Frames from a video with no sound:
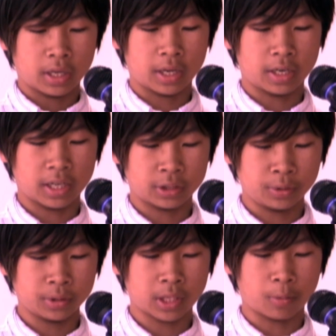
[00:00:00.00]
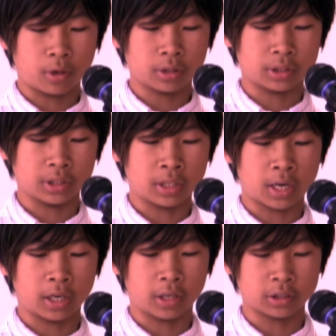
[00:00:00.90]
and as soon as I walked in,
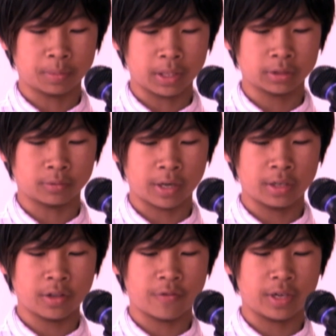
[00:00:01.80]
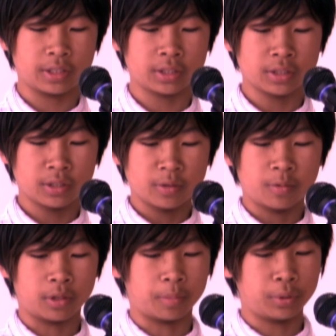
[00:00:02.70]
I got smacked right in the face
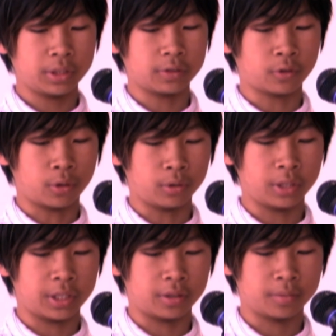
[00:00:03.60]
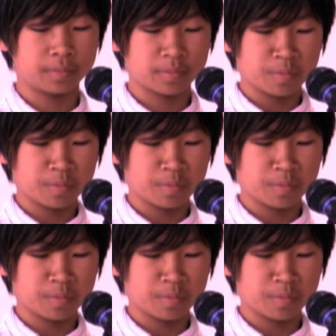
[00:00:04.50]
with a breeze of cold air.